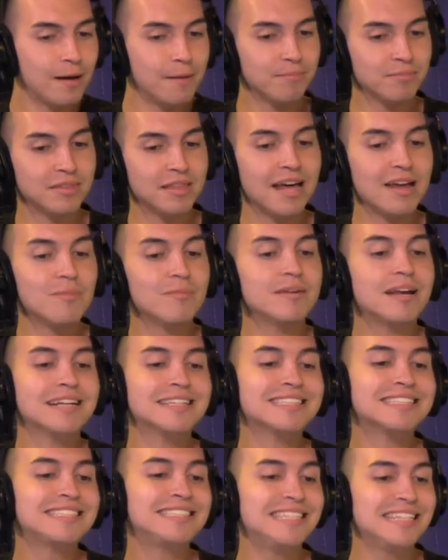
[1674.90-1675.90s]
not not
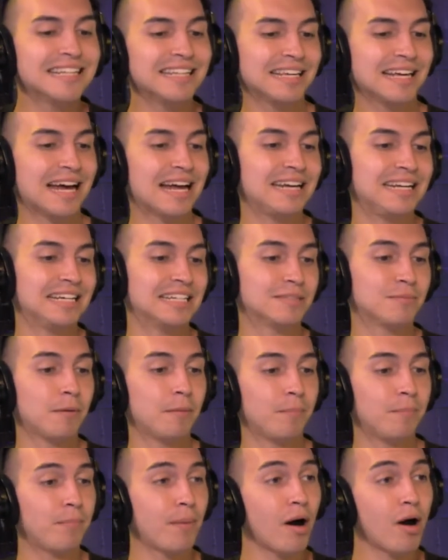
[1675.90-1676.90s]
stealing ideas,
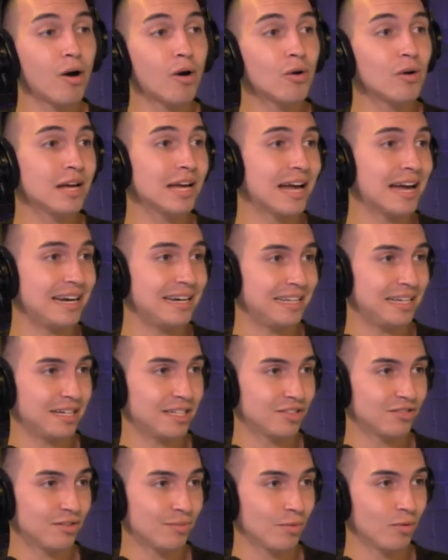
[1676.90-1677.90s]
but borrowing
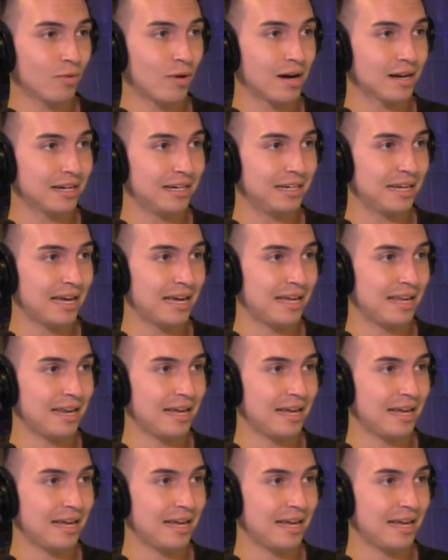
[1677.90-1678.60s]
ideas from The Walking Dead. I